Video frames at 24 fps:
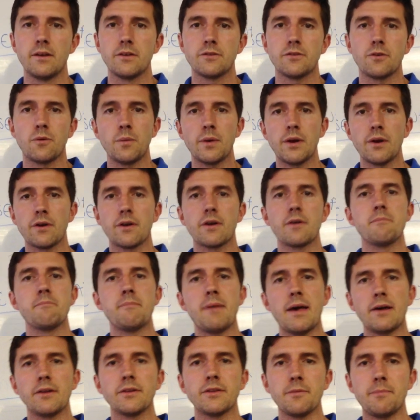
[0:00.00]
So we are
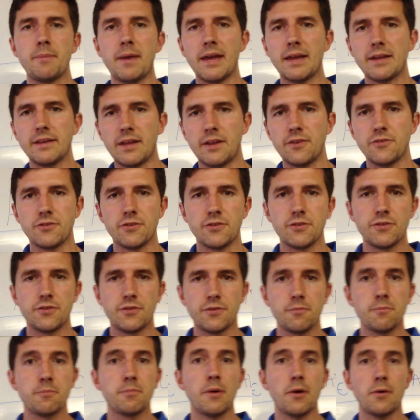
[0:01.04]
compelled to pay attention
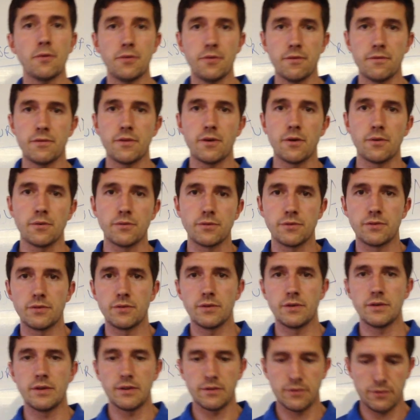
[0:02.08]
to both of those
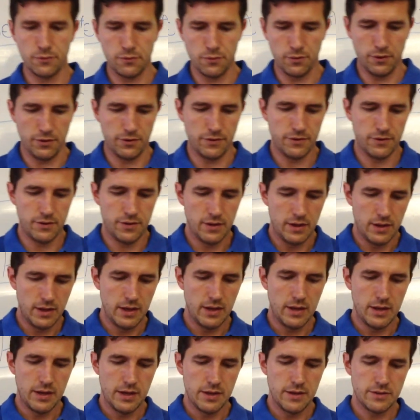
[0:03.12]
discourse
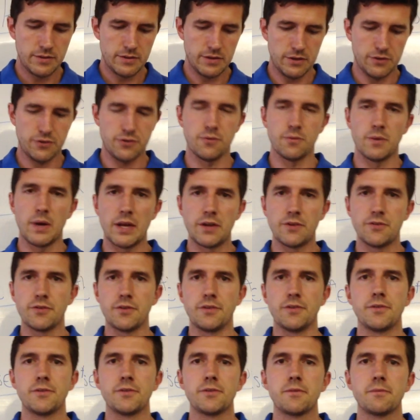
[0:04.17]

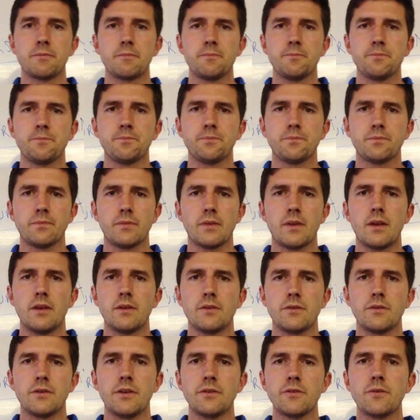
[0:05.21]
situations.
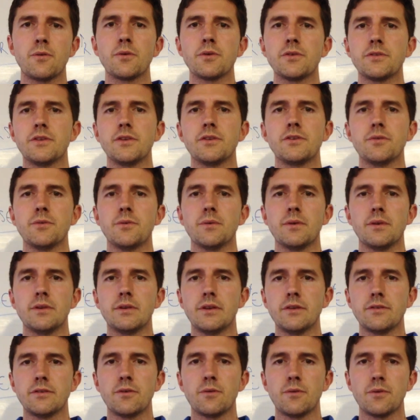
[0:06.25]
So
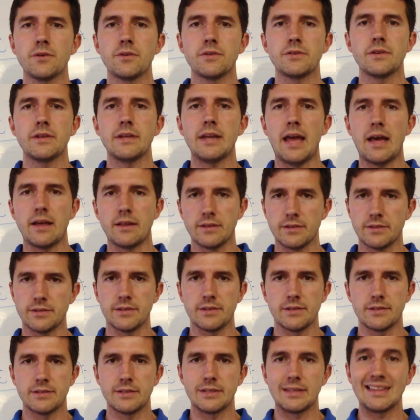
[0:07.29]
discourse
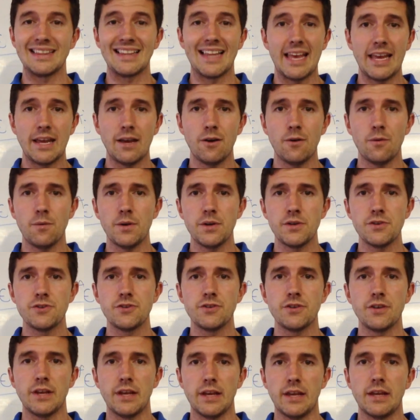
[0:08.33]
analysis,
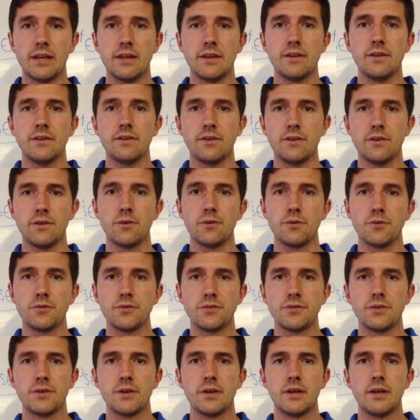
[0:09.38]
language in use.